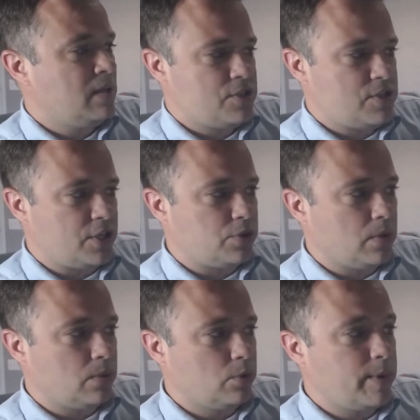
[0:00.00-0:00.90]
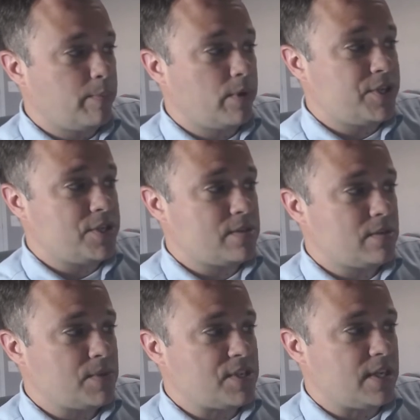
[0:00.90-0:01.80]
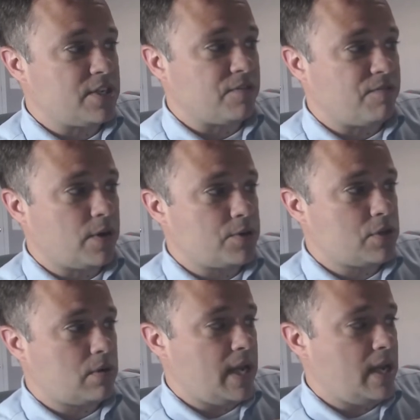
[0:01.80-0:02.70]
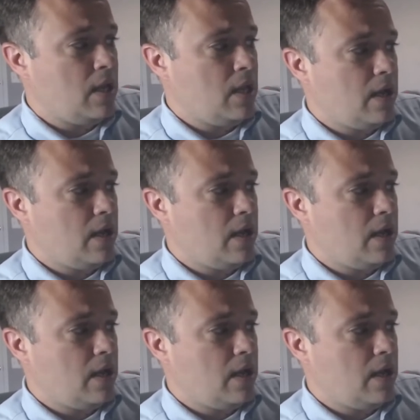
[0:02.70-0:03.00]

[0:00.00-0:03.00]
6-year-old Ruby Bridges was sent to first grade